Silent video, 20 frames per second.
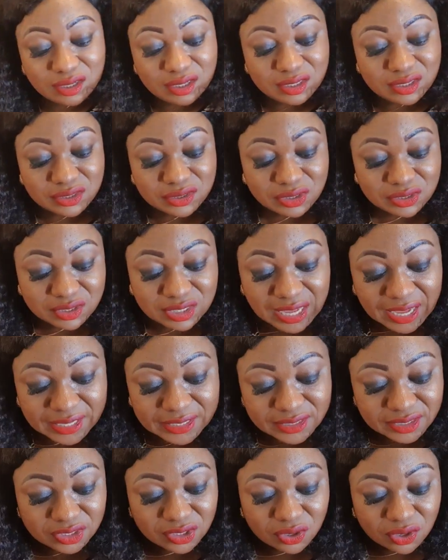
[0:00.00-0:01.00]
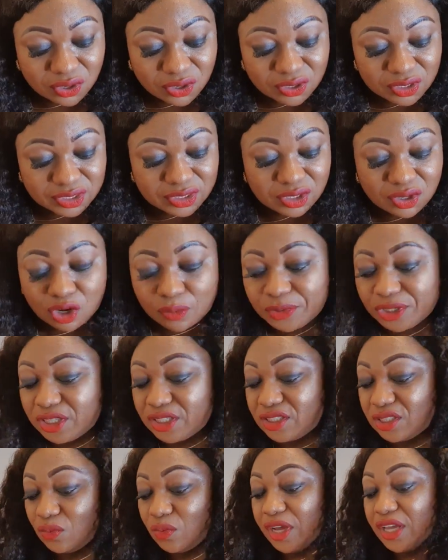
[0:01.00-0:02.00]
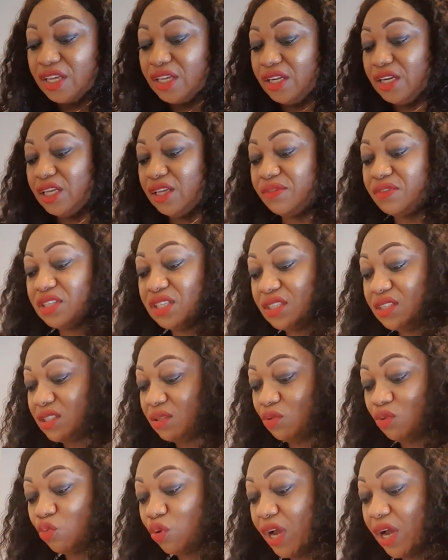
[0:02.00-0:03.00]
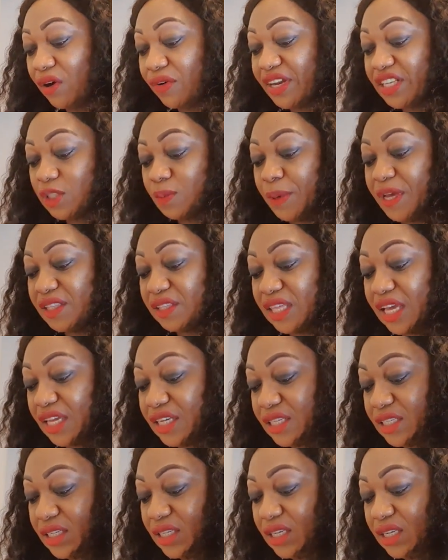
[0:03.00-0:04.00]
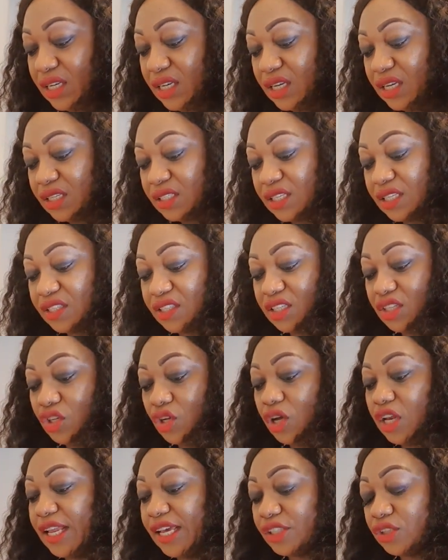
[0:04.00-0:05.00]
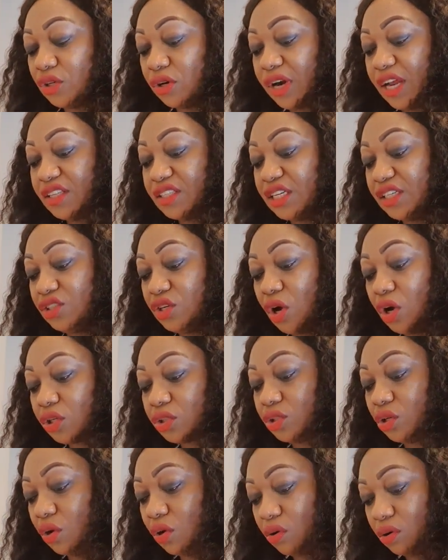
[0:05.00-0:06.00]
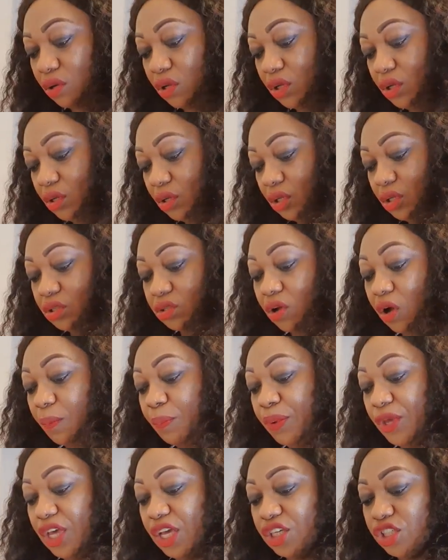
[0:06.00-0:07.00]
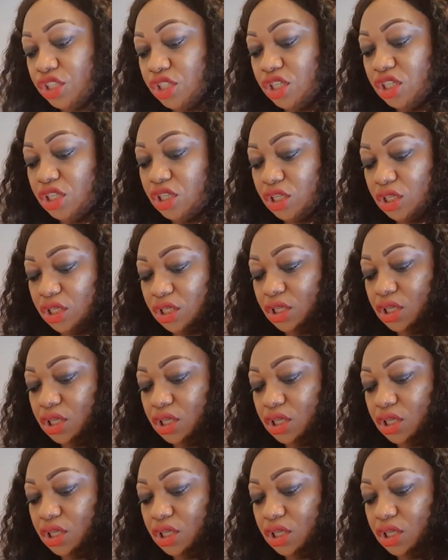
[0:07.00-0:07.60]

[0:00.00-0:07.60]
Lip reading: in the society or in the community where he lives, is well respected, a senior lecturer, is a doctor, got PhD,